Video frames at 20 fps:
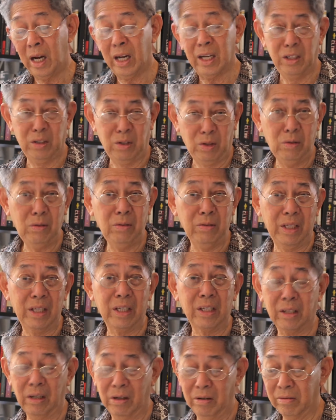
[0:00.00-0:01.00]
I know
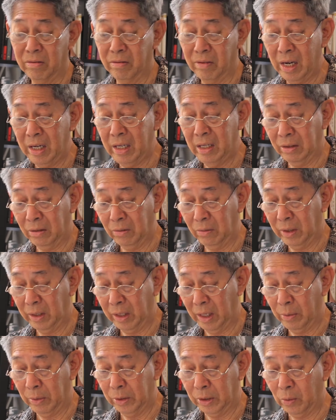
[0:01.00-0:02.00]
it turned rugged
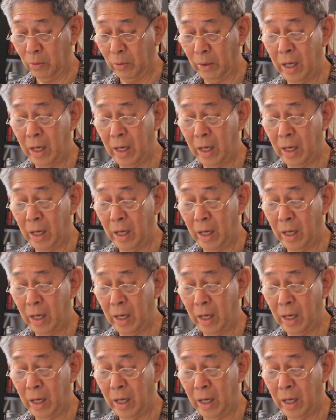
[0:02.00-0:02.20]
when I was